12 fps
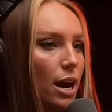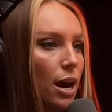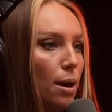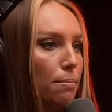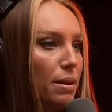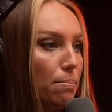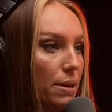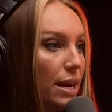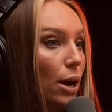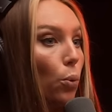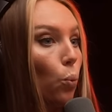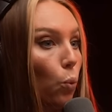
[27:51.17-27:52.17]
that
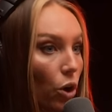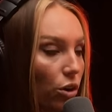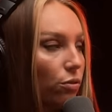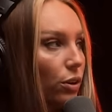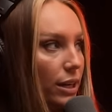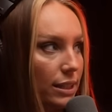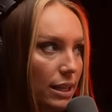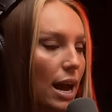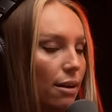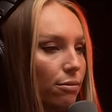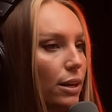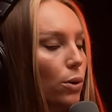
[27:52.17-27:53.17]
Pierre work for his
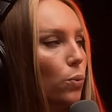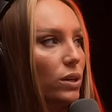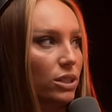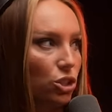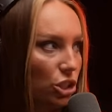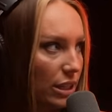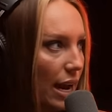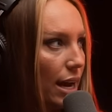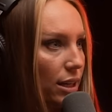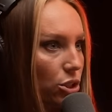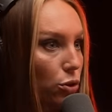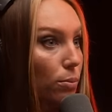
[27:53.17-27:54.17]
life, that it wasn't just
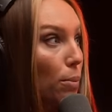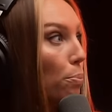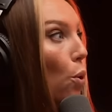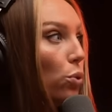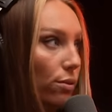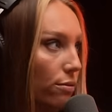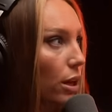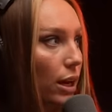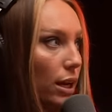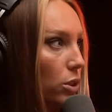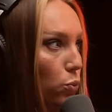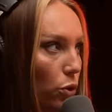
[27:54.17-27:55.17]
handed to him, that both of the
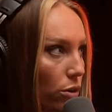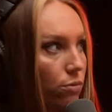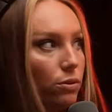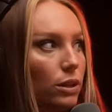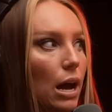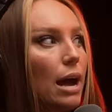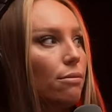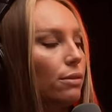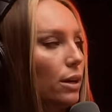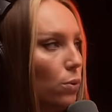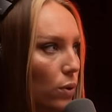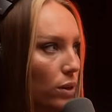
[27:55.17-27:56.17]
kids work for life, that it